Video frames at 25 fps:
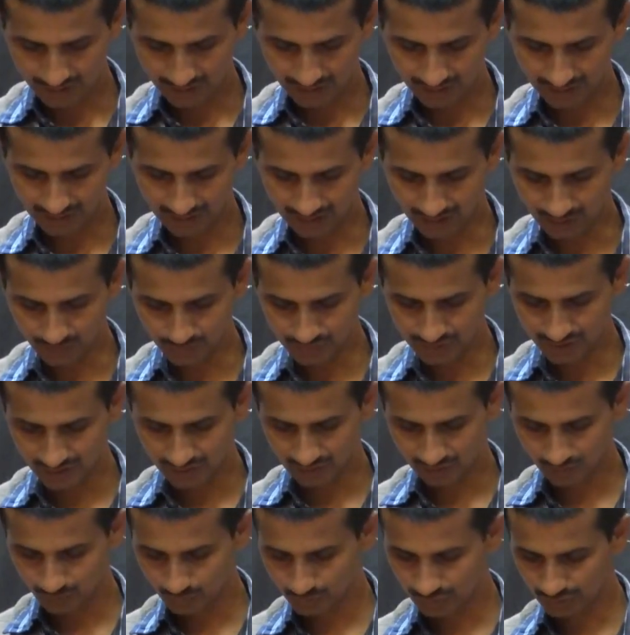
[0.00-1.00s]
And now
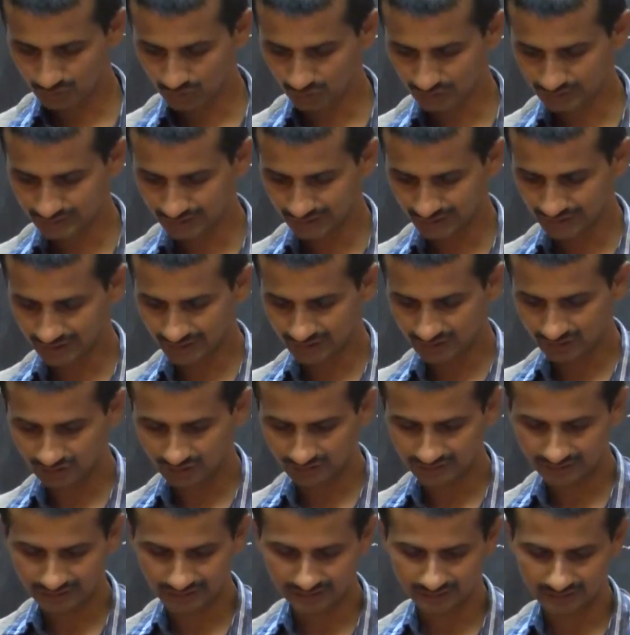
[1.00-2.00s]
here we concentrate
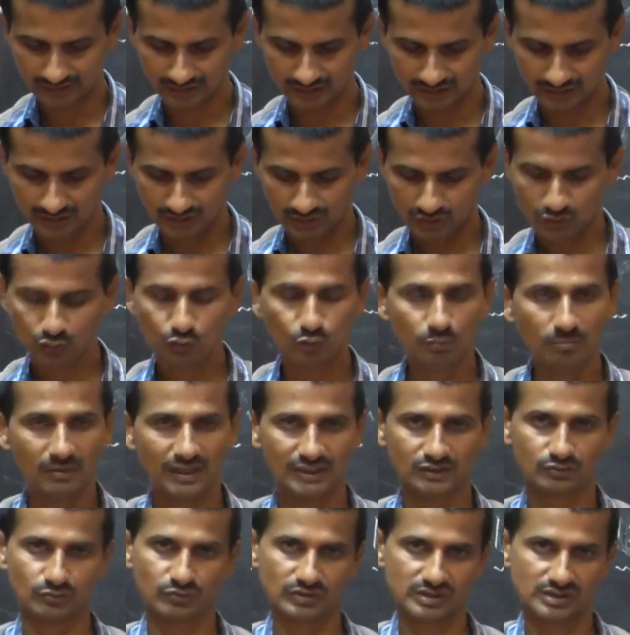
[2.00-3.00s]
on that the
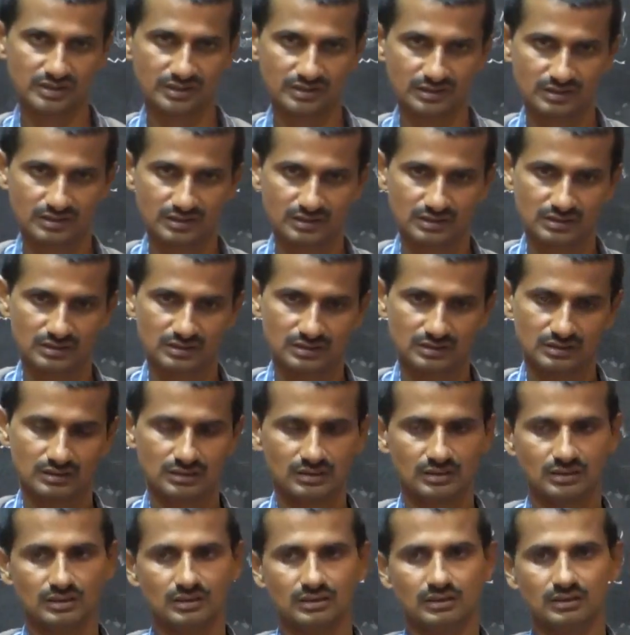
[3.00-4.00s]
2-mark questions
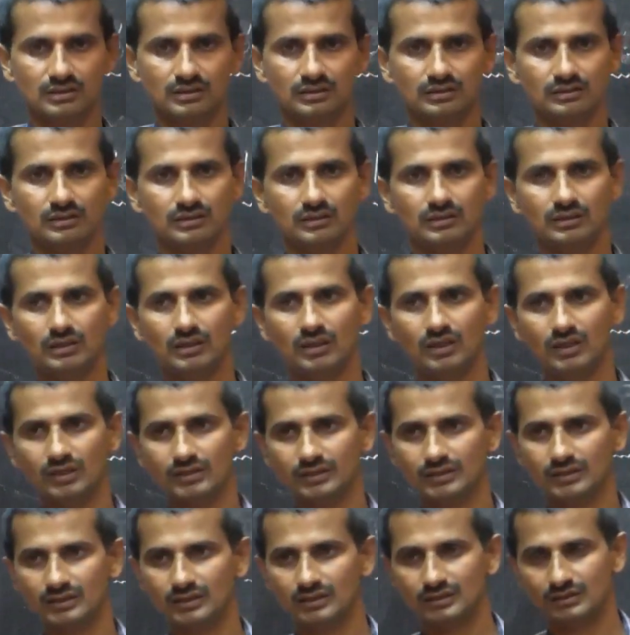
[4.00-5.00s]

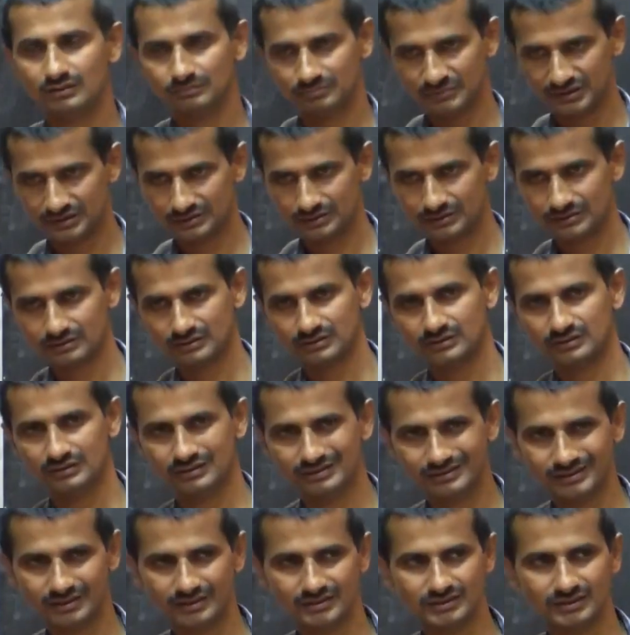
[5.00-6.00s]
or the means
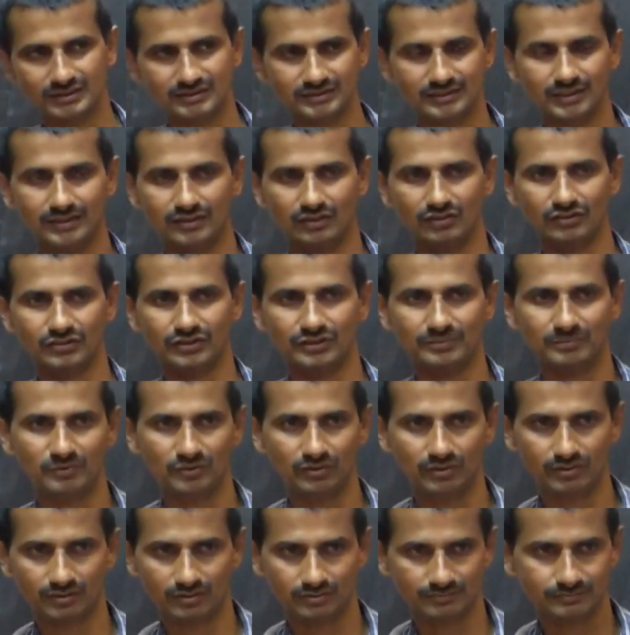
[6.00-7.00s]
this lesson is allotted
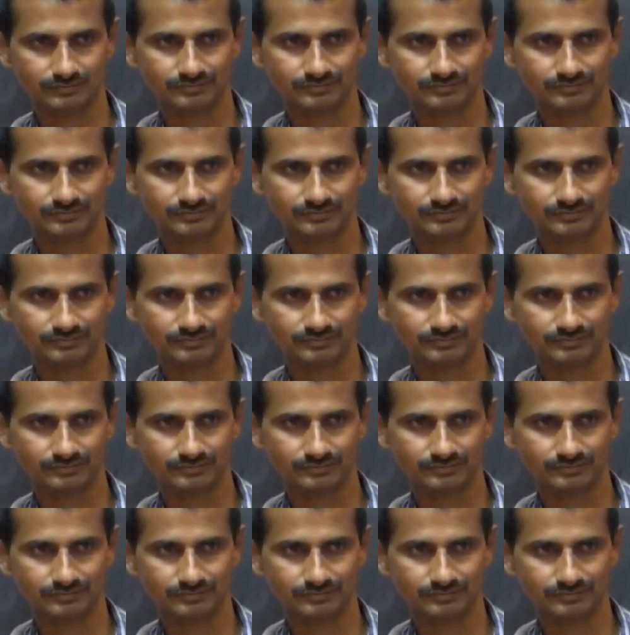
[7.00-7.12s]
for